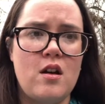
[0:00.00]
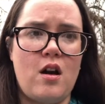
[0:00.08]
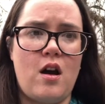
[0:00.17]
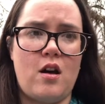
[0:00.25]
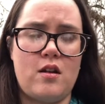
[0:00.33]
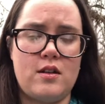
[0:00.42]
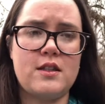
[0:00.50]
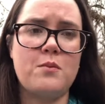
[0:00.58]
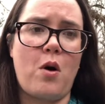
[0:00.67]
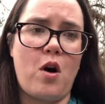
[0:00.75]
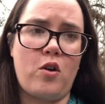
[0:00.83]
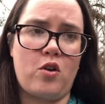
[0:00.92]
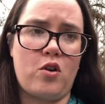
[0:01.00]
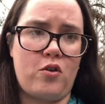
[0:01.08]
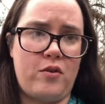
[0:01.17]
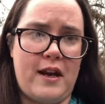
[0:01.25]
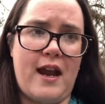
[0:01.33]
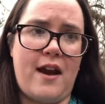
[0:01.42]
uh, smaller
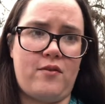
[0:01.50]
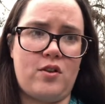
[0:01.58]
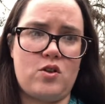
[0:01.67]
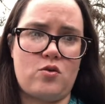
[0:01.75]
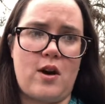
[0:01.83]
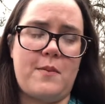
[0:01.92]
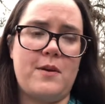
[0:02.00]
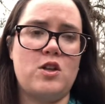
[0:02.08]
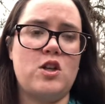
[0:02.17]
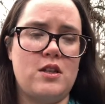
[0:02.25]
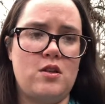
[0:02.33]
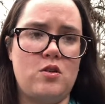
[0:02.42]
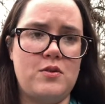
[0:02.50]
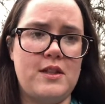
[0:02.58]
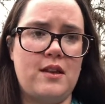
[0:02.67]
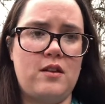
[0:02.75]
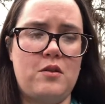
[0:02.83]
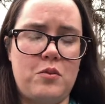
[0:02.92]
than average rabbit. She's a New
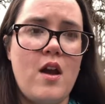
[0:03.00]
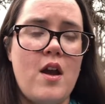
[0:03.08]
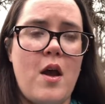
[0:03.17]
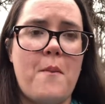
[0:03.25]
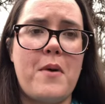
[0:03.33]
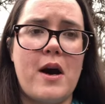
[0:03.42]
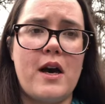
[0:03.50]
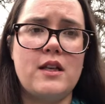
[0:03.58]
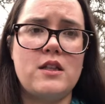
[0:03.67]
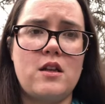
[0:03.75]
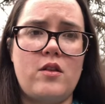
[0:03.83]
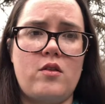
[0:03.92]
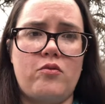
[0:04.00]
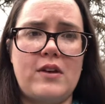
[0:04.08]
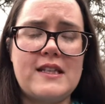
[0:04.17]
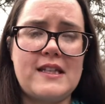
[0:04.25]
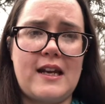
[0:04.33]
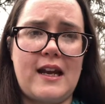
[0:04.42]
Zealand. But the
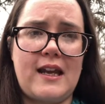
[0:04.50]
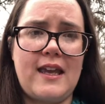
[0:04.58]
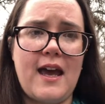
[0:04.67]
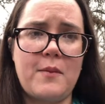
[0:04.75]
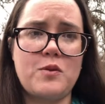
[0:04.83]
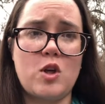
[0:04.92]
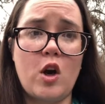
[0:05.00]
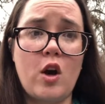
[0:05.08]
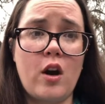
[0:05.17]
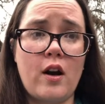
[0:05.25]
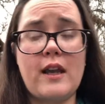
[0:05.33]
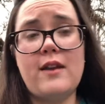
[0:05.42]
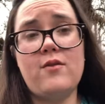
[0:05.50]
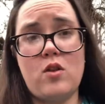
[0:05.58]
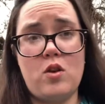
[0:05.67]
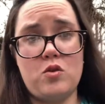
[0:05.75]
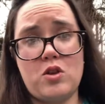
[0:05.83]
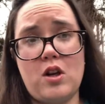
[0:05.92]
reason I kept her, even
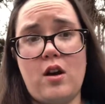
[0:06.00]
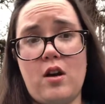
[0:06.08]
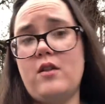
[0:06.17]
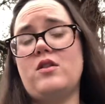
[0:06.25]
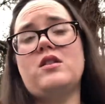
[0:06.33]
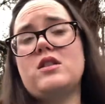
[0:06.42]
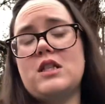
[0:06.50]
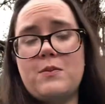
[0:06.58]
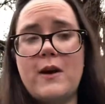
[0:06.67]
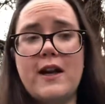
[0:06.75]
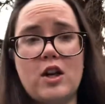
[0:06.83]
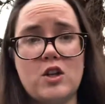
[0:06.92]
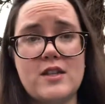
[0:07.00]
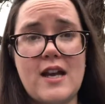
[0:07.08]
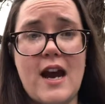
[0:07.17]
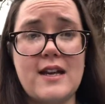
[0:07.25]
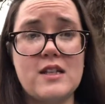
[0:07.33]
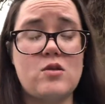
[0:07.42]
though she, despite her
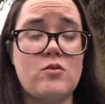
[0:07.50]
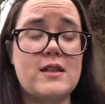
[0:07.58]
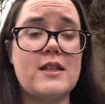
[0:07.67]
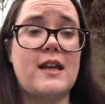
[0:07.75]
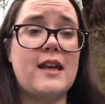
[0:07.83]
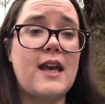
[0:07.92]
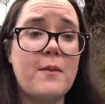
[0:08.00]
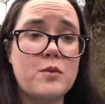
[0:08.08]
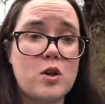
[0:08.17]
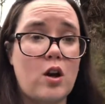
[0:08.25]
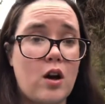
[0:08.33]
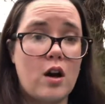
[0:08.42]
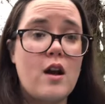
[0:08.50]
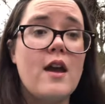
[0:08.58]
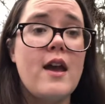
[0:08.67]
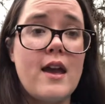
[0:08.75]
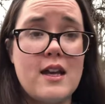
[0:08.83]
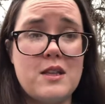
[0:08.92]
size, the reason I kept her
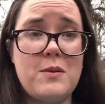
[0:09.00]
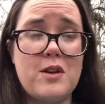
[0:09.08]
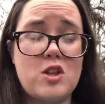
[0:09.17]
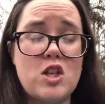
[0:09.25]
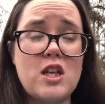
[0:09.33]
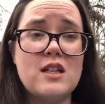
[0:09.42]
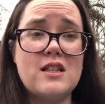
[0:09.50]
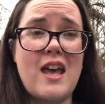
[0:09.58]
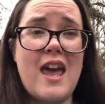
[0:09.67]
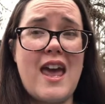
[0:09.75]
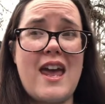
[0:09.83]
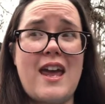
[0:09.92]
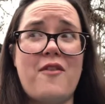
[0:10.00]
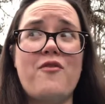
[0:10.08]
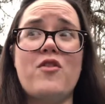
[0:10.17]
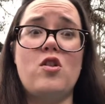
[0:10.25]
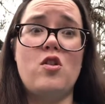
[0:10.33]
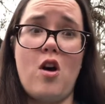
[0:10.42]
is because she is a
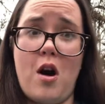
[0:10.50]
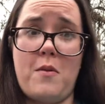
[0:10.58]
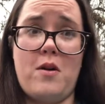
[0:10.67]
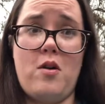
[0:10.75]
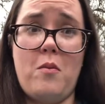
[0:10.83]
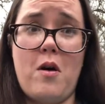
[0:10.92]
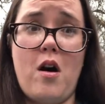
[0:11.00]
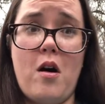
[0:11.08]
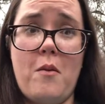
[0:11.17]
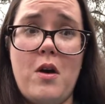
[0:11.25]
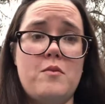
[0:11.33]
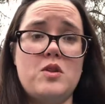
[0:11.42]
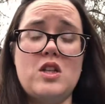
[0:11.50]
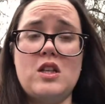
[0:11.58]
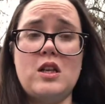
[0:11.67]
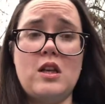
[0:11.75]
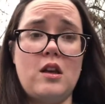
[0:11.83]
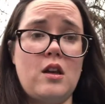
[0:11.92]
phenomenal mom.
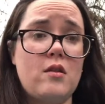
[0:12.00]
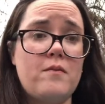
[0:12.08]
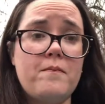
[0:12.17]
She